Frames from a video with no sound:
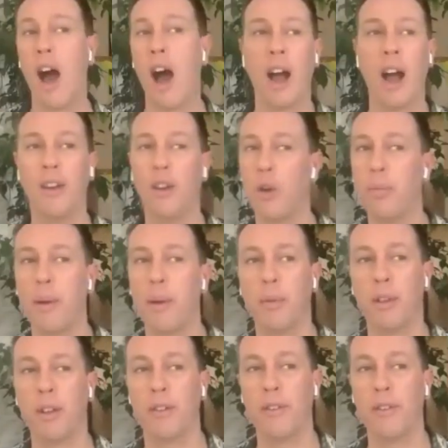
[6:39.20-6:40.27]
I know
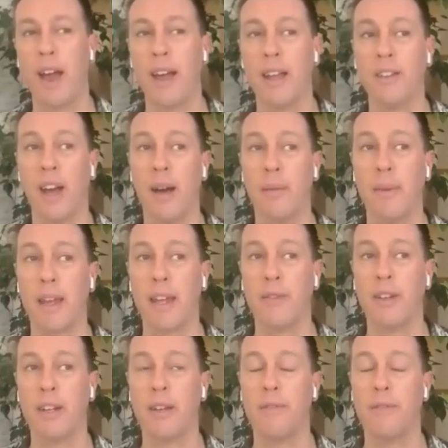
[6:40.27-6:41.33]
people that have had,
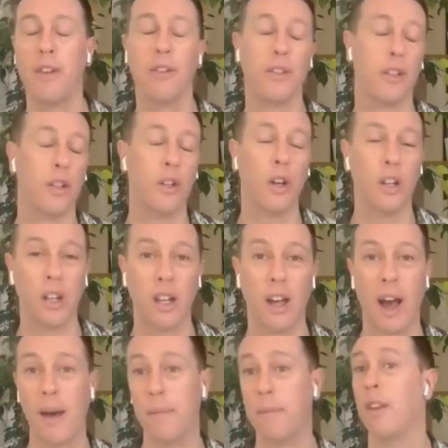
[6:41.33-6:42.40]
even if there's
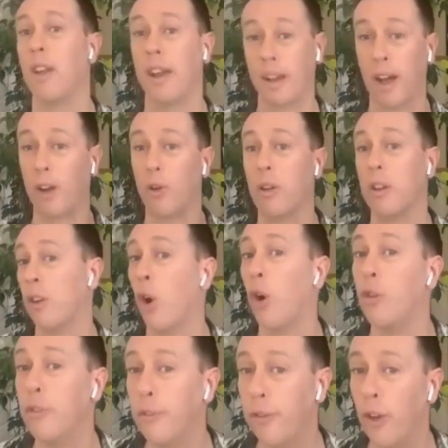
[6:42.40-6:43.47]
like I call it an
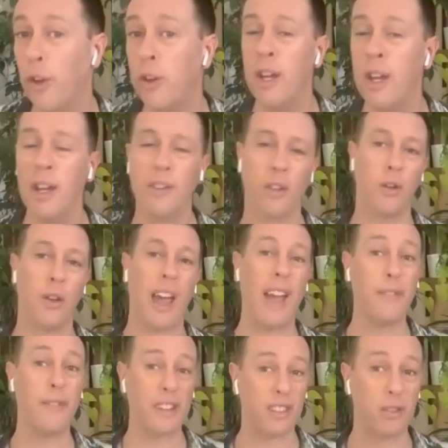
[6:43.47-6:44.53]
overflow, so
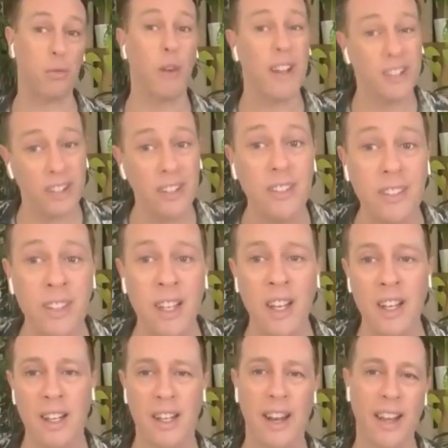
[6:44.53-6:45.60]
heavy sweaters
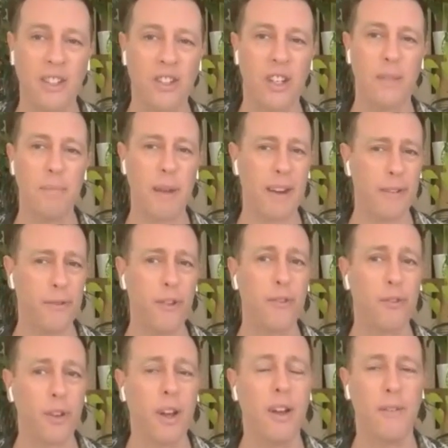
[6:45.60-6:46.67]
can actually benefit
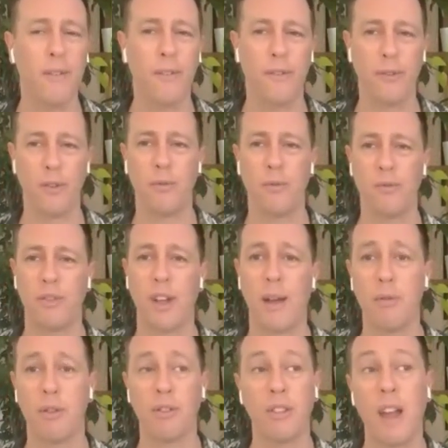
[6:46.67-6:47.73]
from
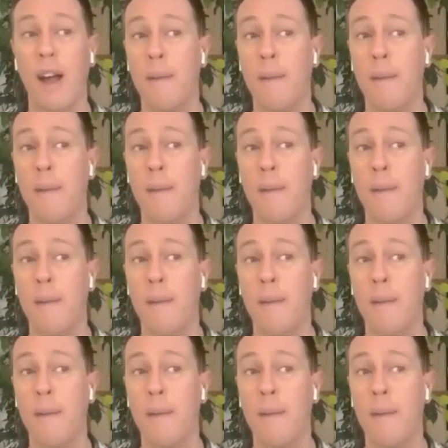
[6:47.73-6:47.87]
Cypress.